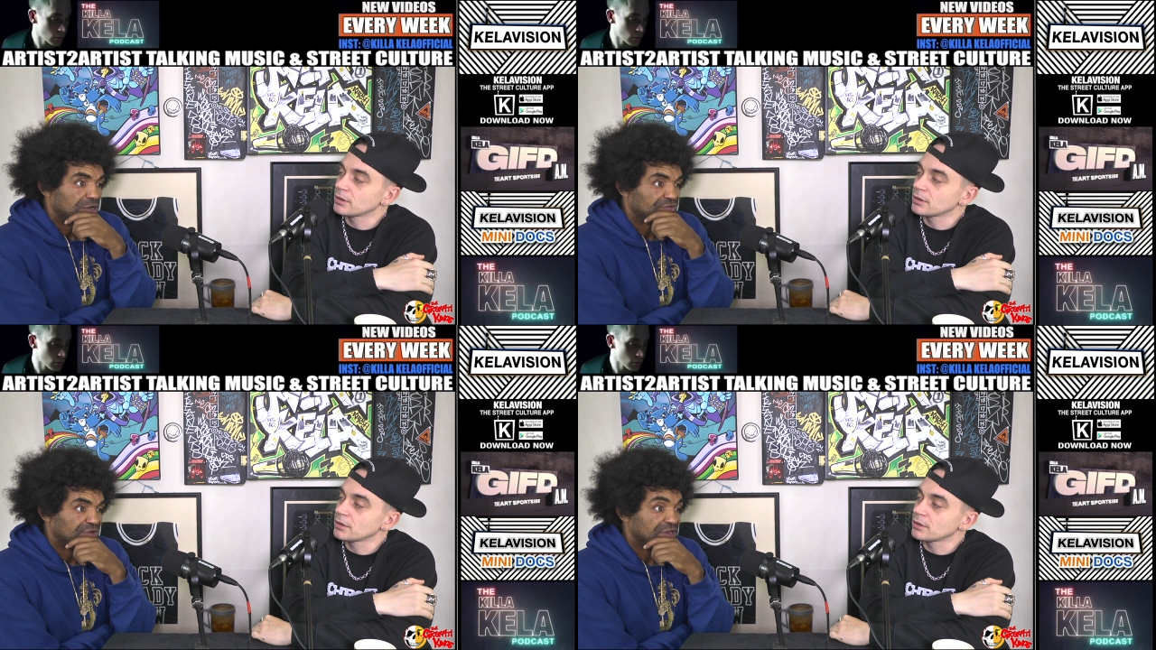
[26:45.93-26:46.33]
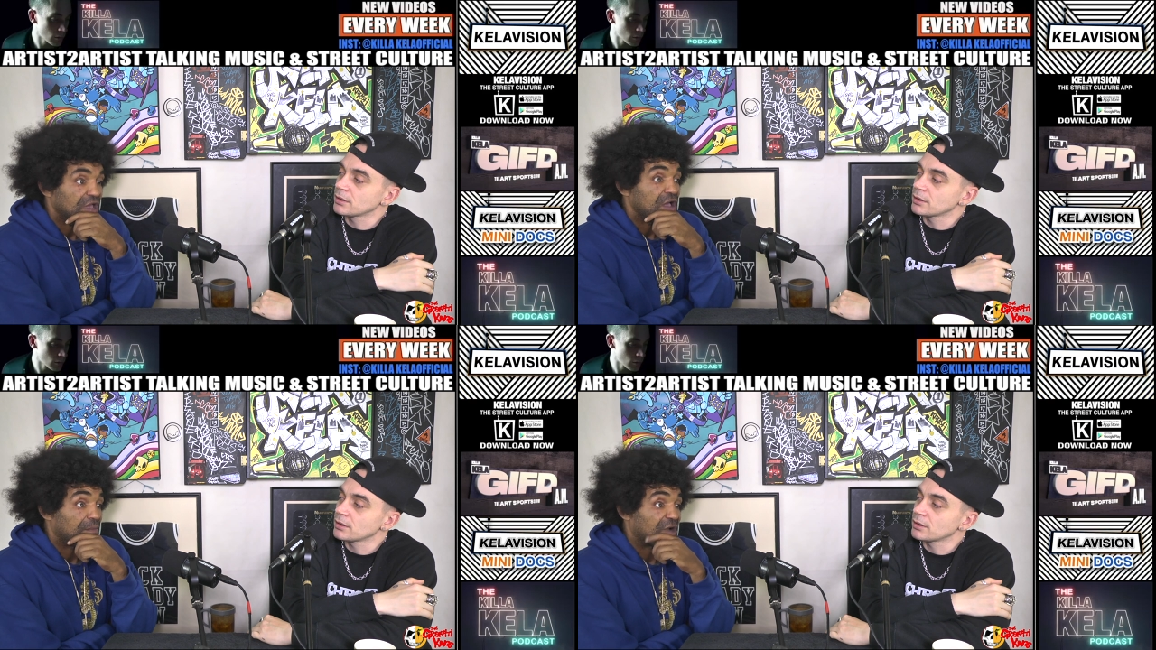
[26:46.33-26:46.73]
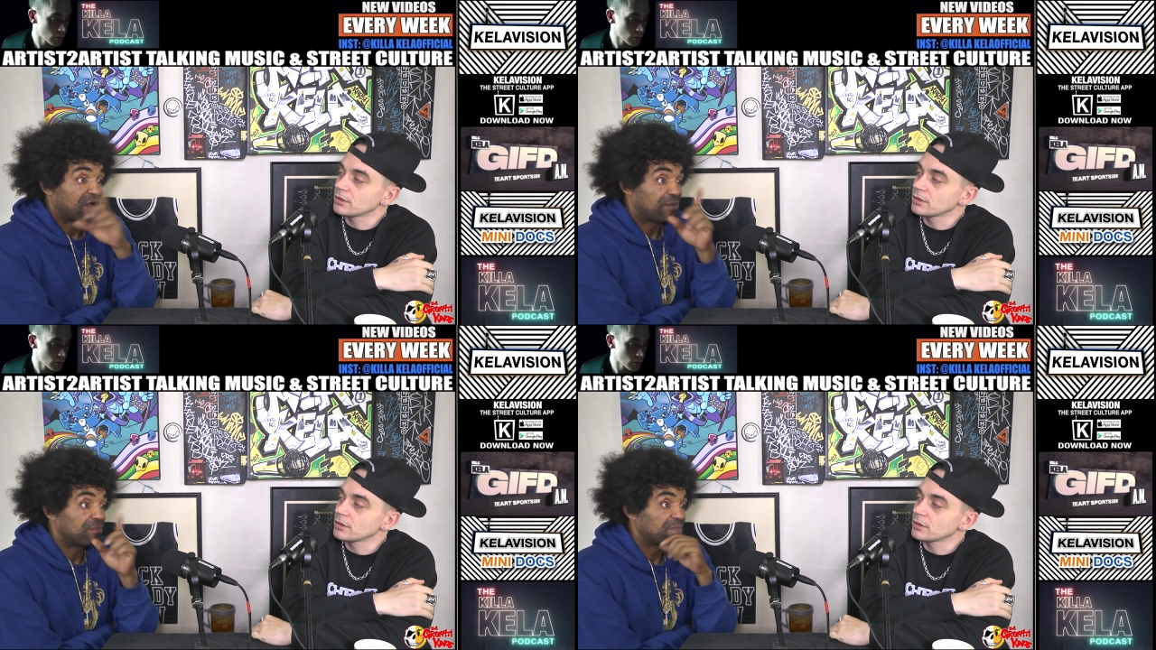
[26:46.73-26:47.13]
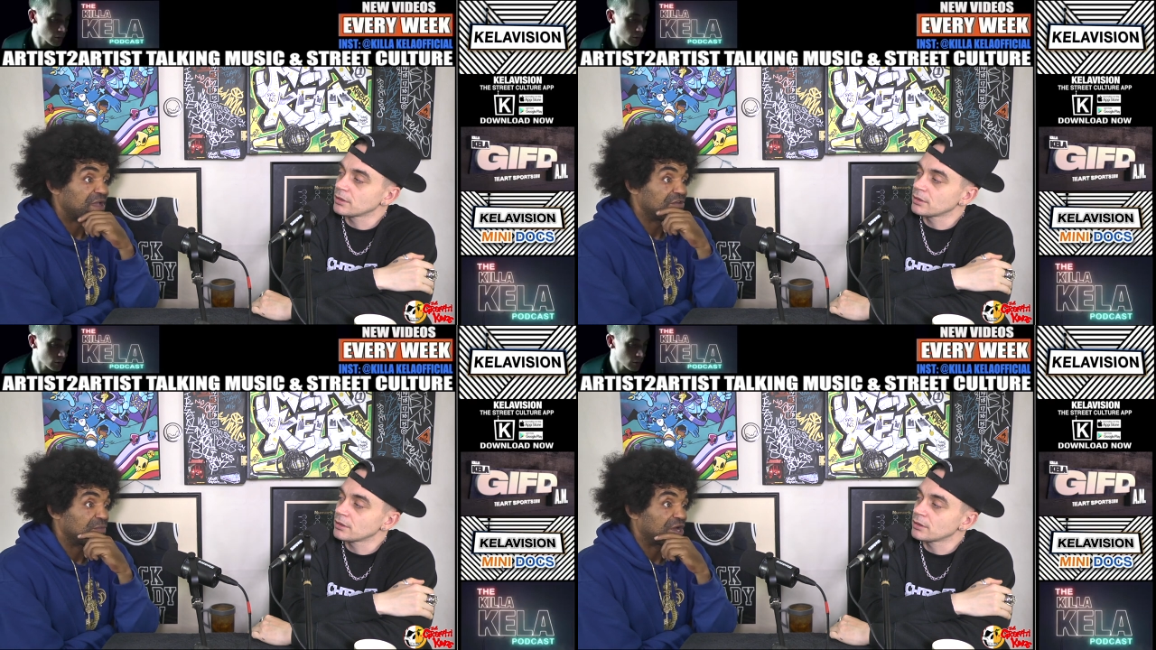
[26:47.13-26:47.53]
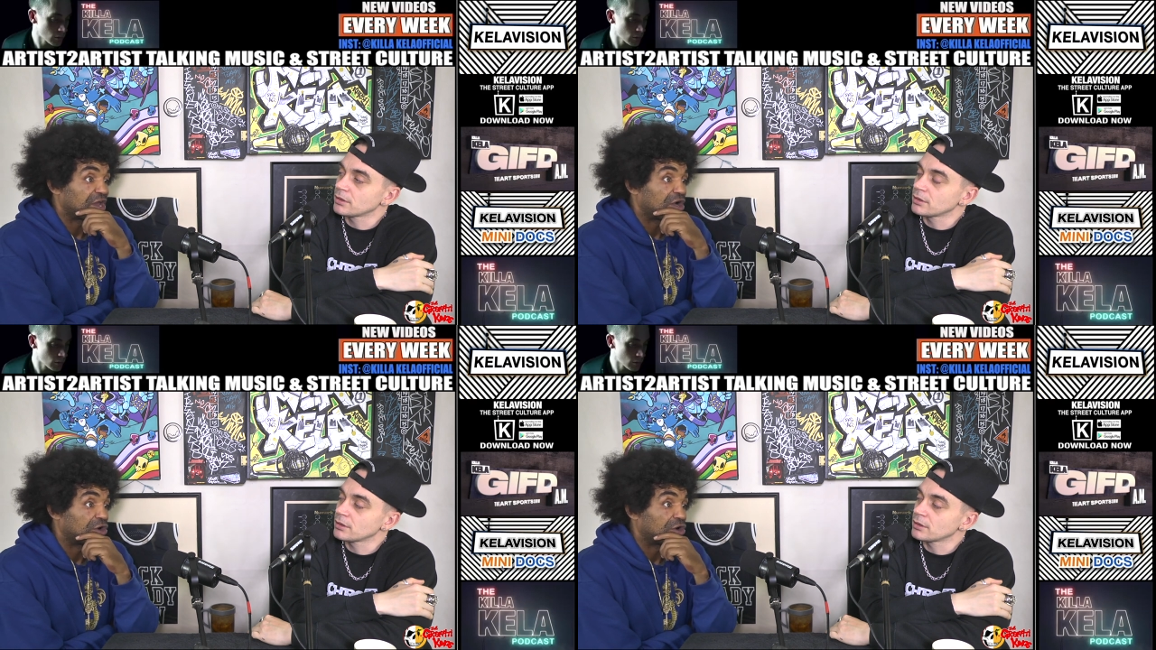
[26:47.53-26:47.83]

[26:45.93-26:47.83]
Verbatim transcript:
Speaker 1: I'm going. My, bear in mind, I